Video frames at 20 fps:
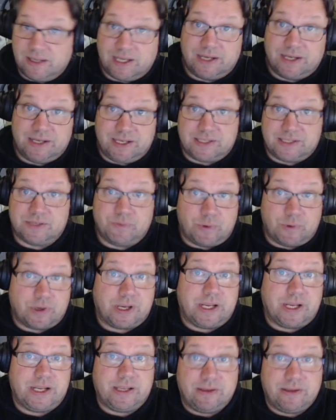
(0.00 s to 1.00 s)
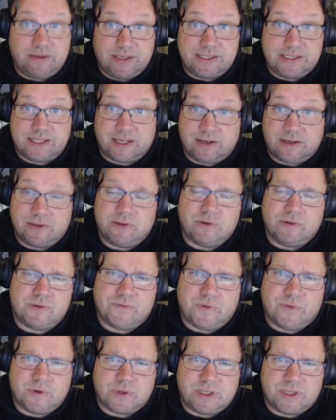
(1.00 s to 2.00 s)
and yes, we're getting exactly those
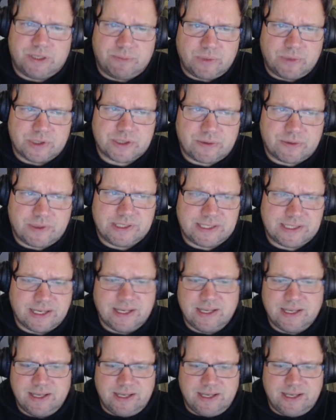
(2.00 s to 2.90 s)
14 mercenaries,